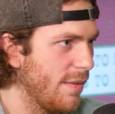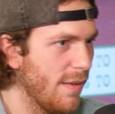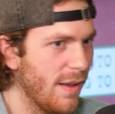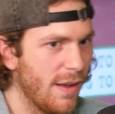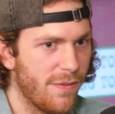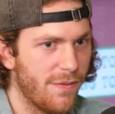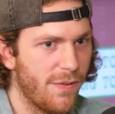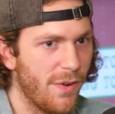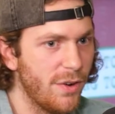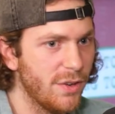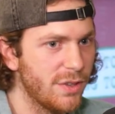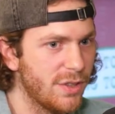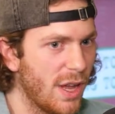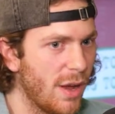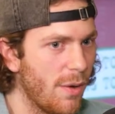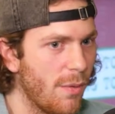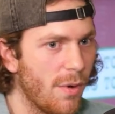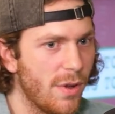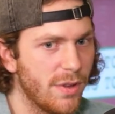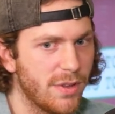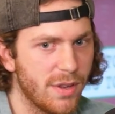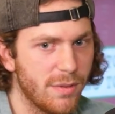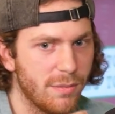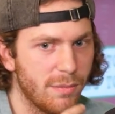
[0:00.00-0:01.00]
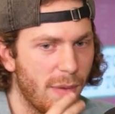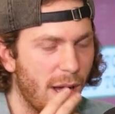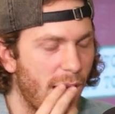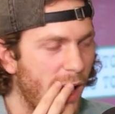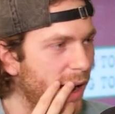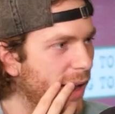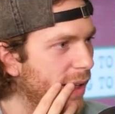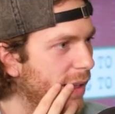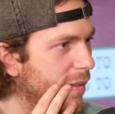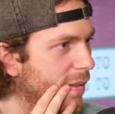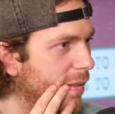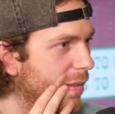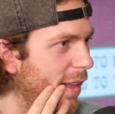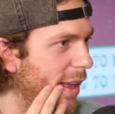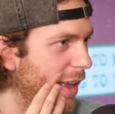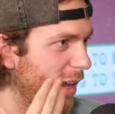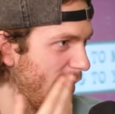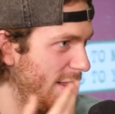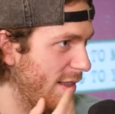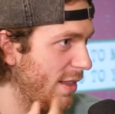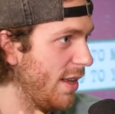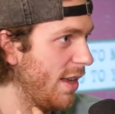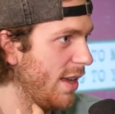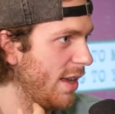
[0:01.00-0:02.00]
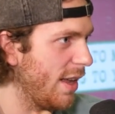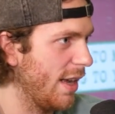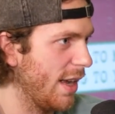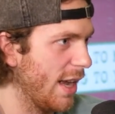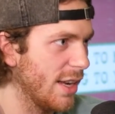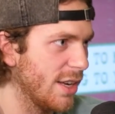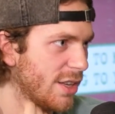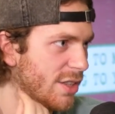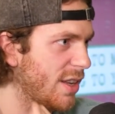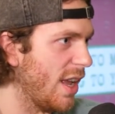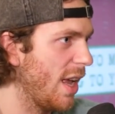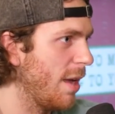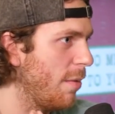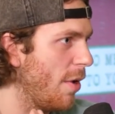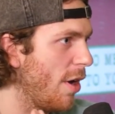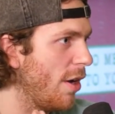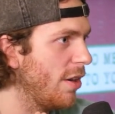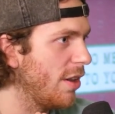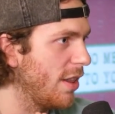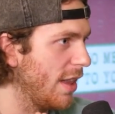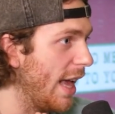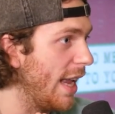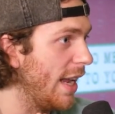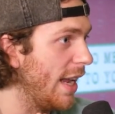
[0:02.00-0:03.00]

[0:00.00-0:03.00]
at first that wasn't my like thing. Like I just came onto that